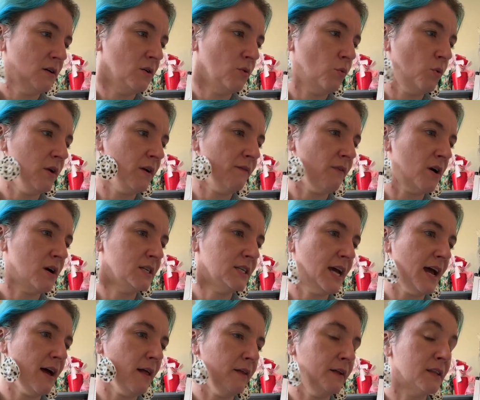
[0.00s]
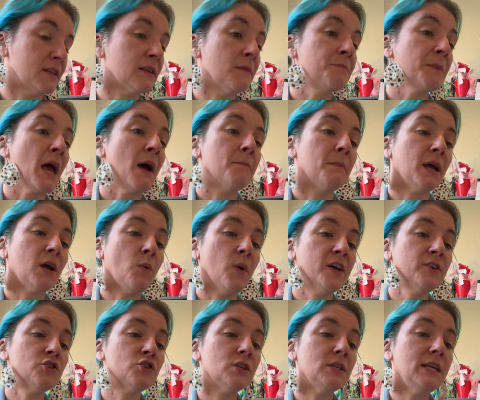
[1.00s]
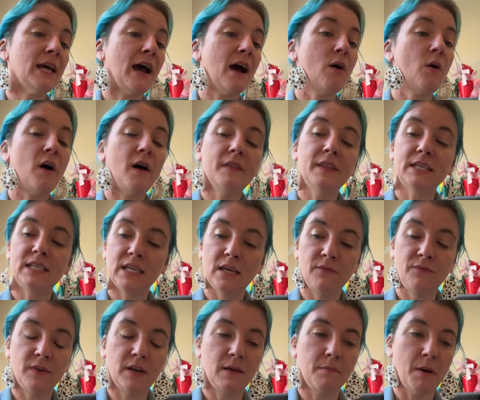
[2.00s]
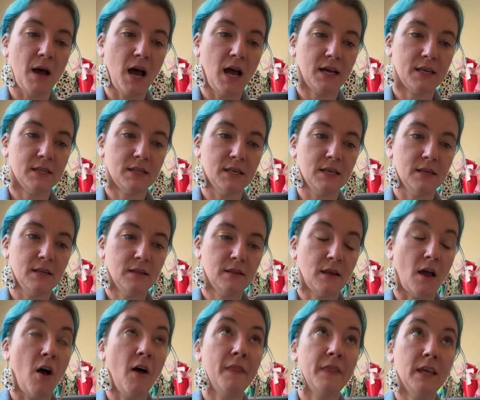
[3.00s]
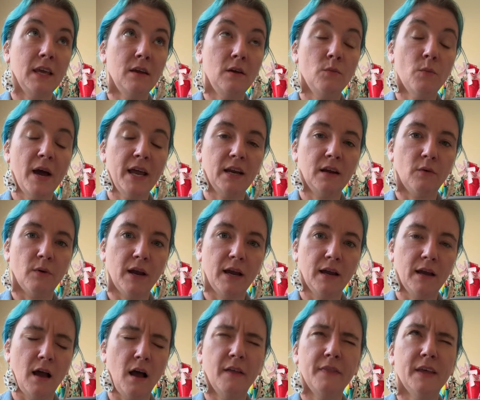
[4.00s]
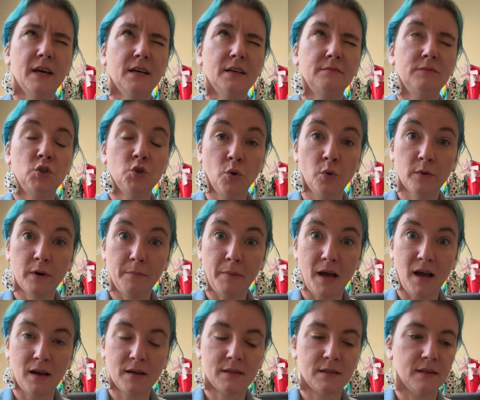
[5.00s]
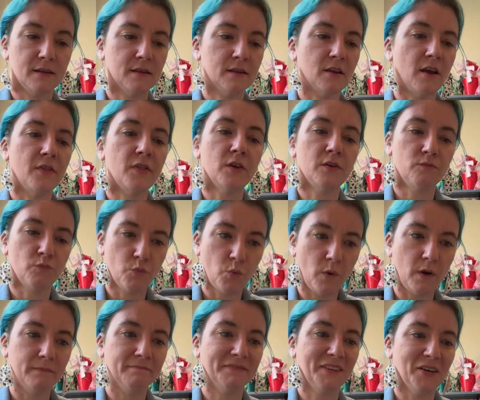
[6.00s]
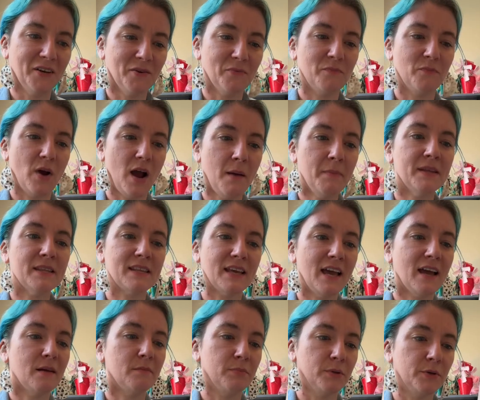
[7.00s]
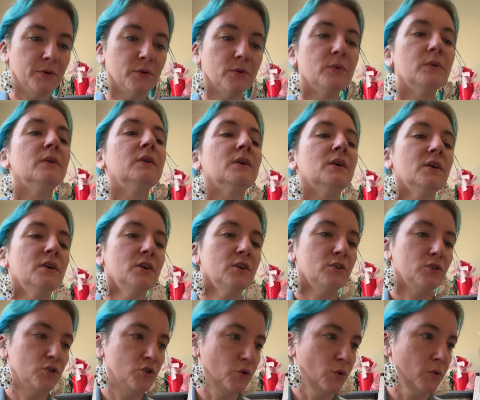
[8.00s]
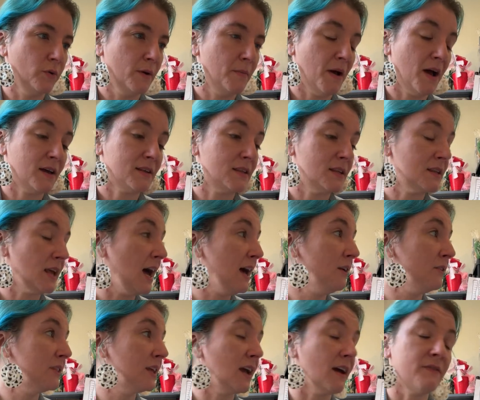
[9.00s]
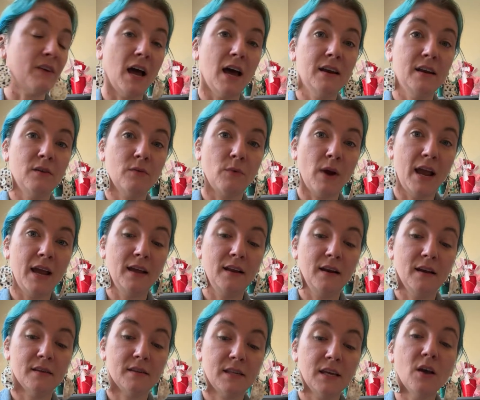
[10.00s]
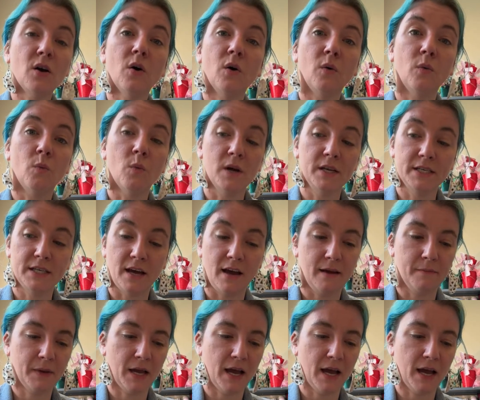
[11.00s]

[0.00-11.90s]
one of our talents. My question now on the Tiffany boxes, on the wedding ring, on the jewelry boxes, on the robin's egg blue jewelry boxes. I don't think I've gotten it right a single one time,